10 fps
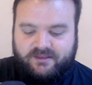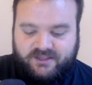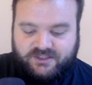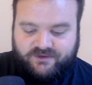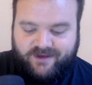the
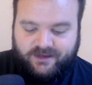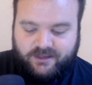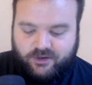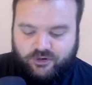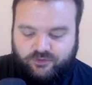
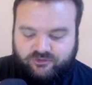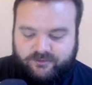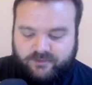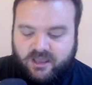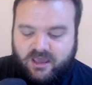Tsuranga
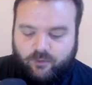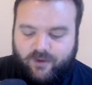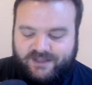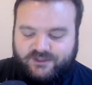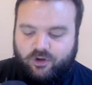conundrum,
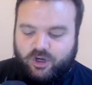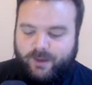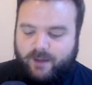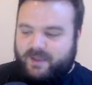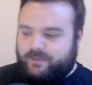where I talk
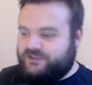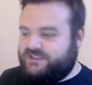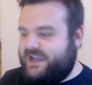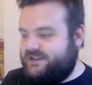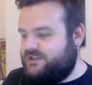about people
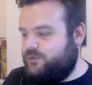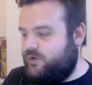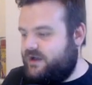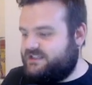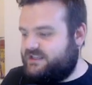say it's the
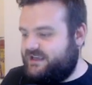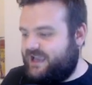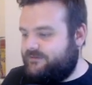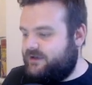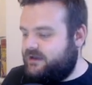worst thing
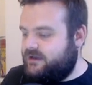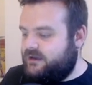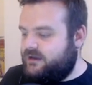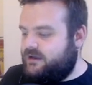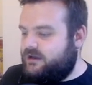ever,
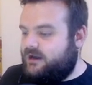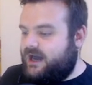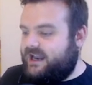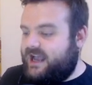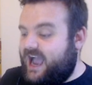
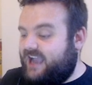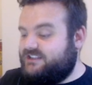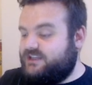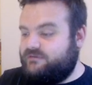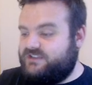and I, I
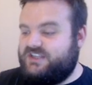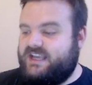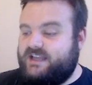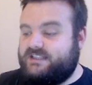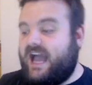don't see it.